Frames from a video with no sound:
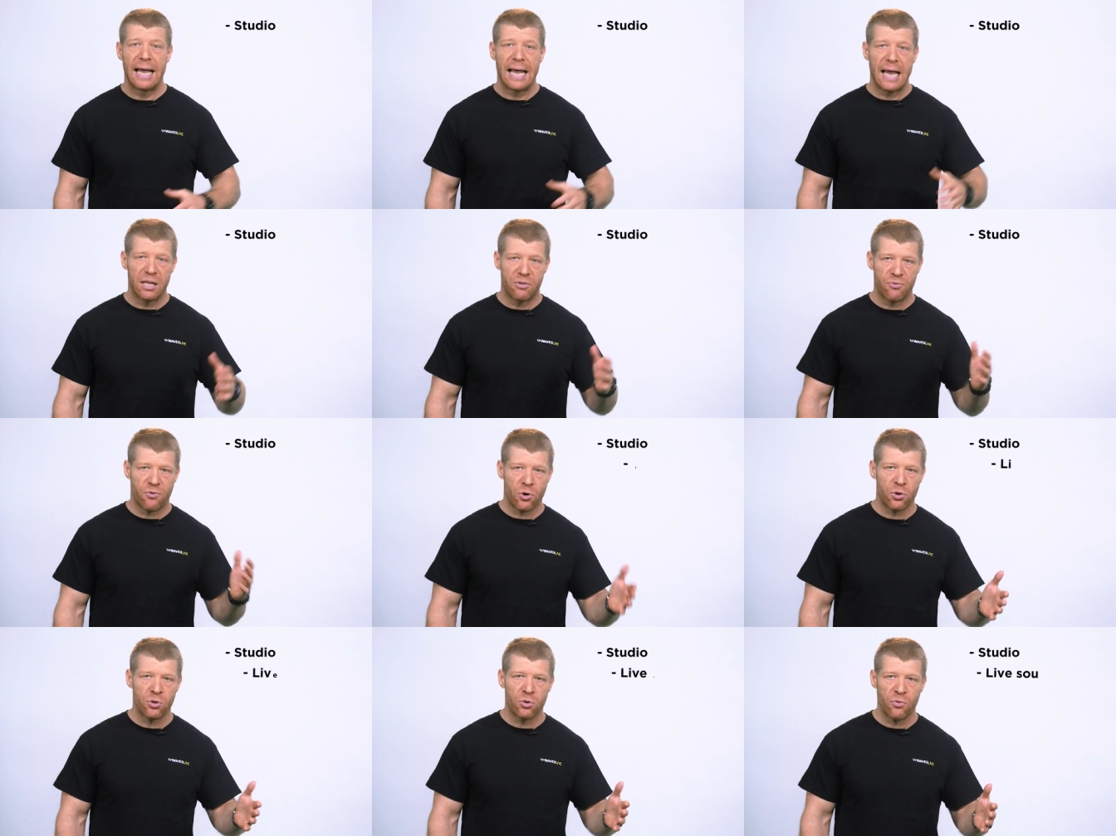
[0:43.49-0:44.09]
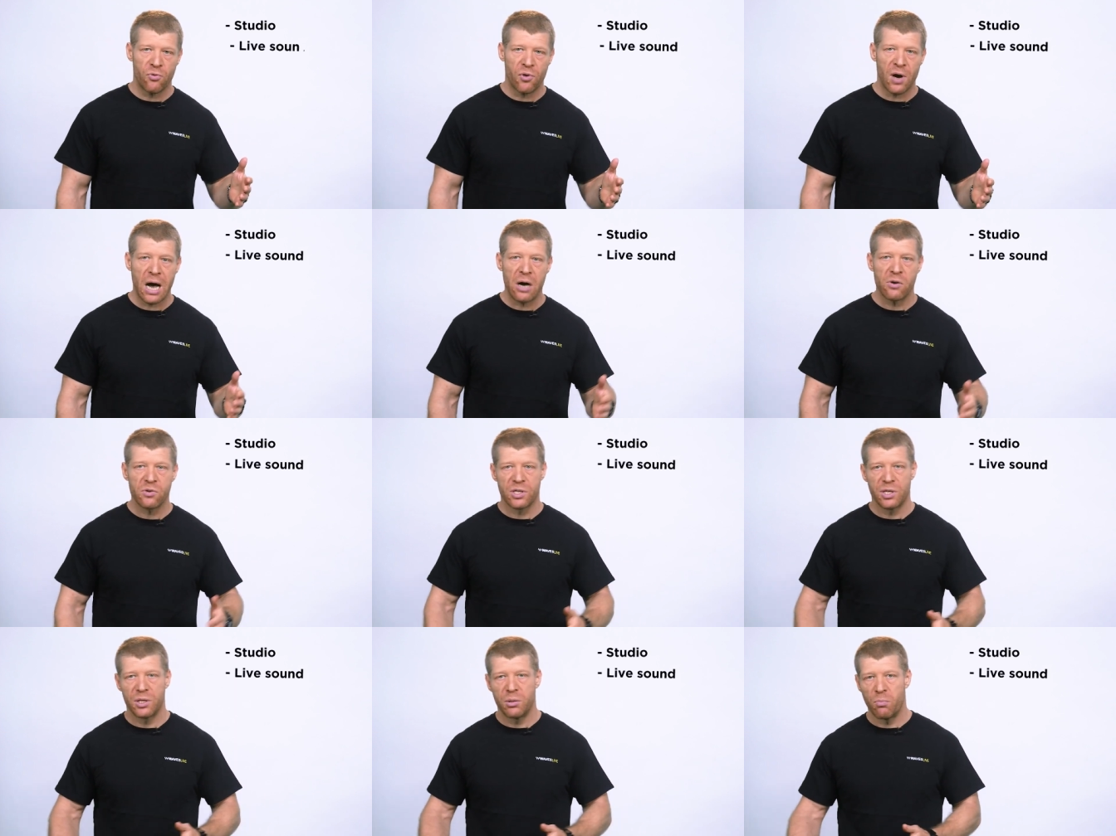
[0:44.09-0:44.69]
at
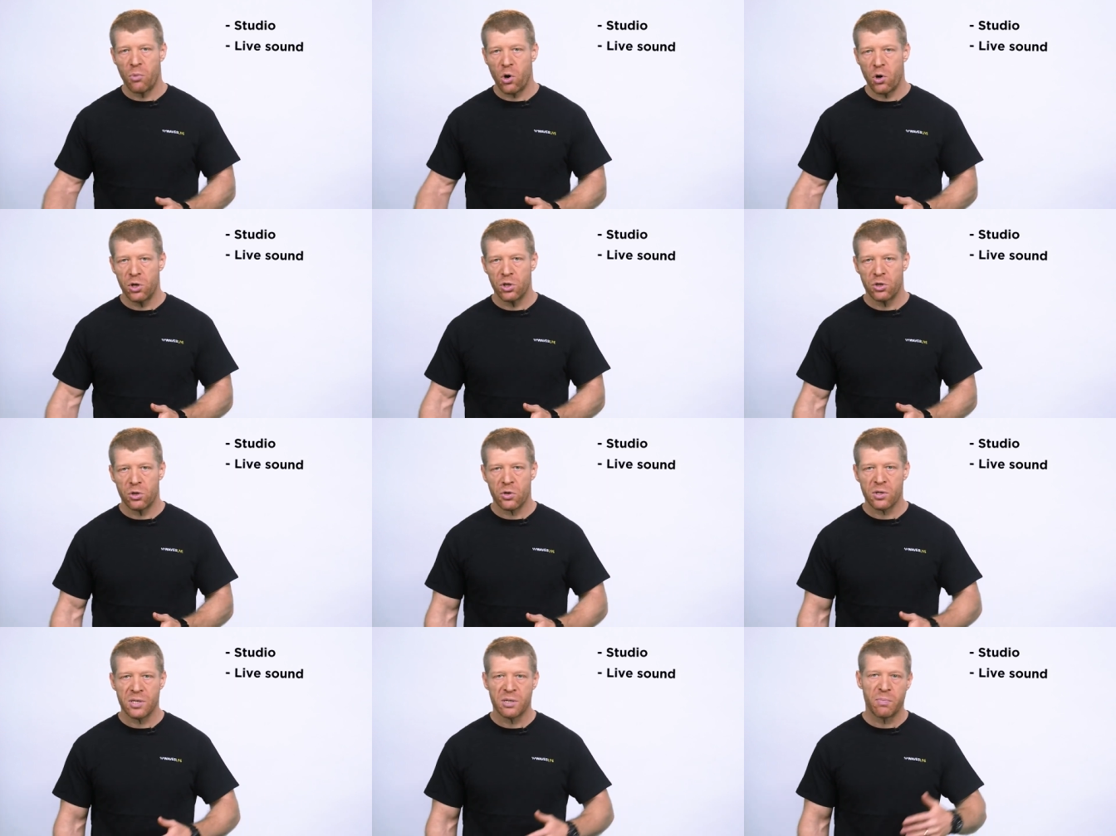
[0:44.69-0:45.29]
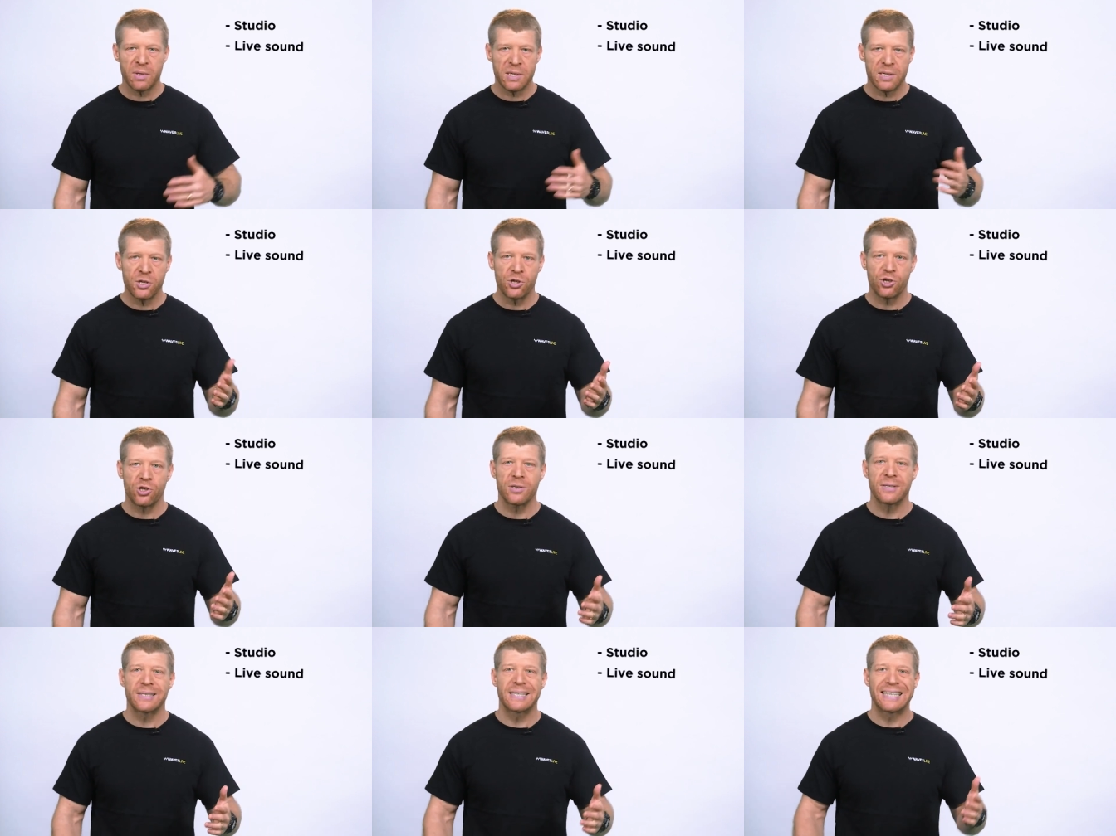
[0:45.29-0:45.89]
front-of-house and monitors
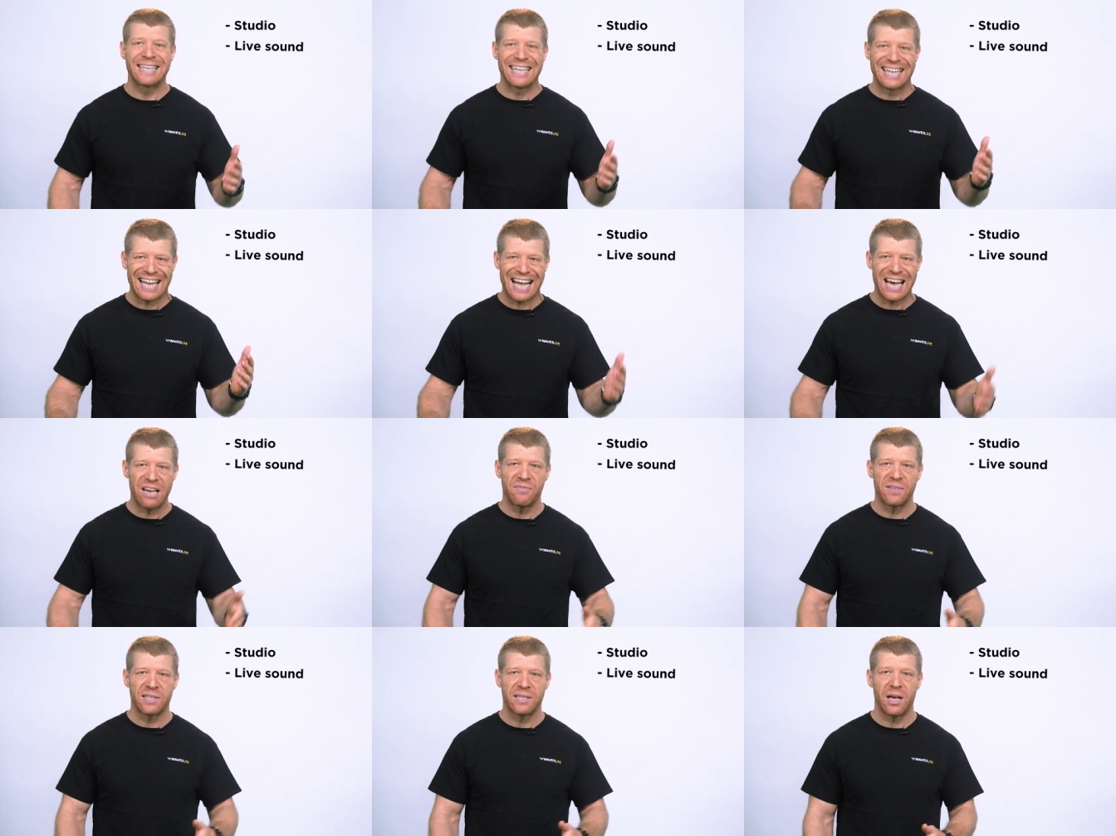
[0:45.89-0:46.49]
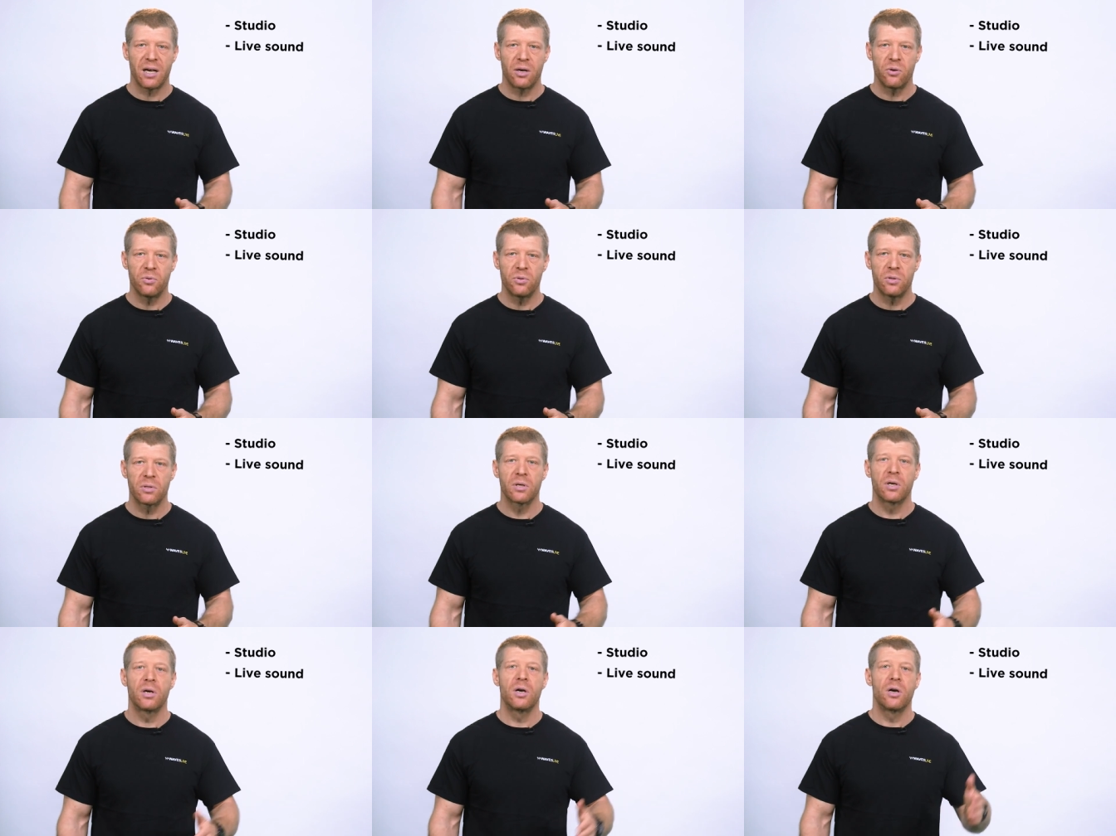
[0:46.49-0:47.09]
positions in live
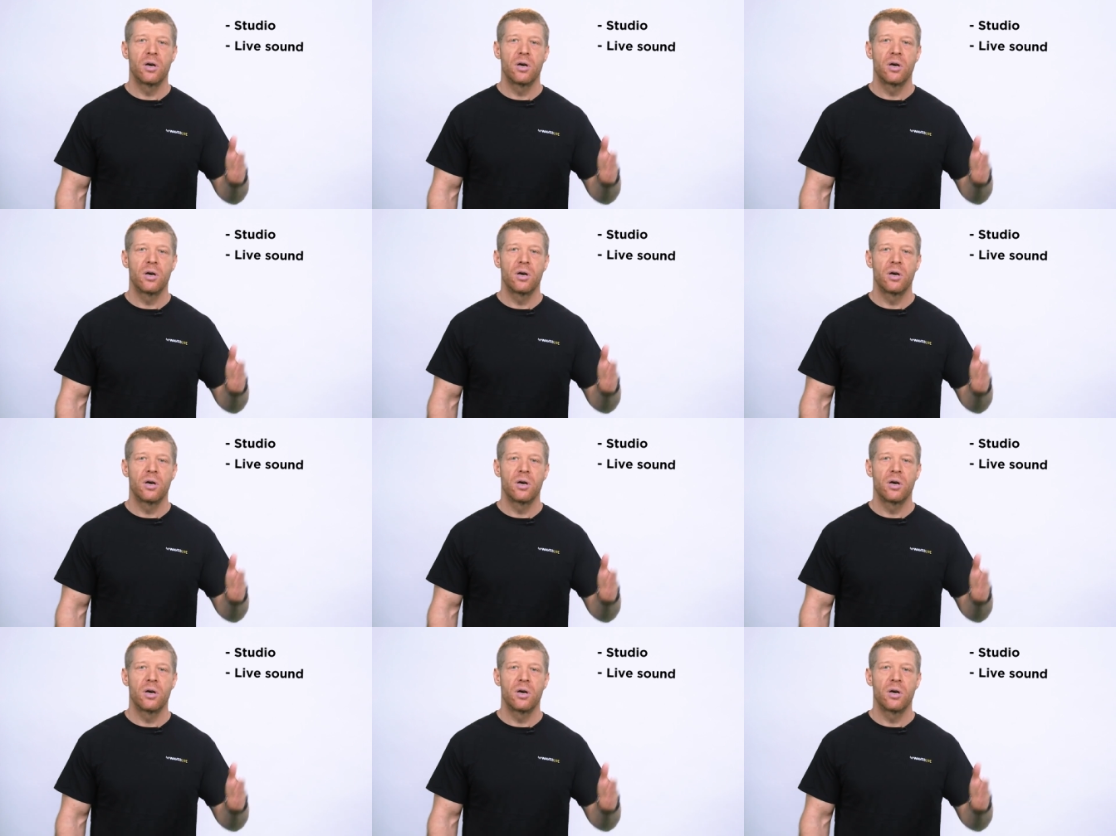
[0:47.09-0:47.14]
sound,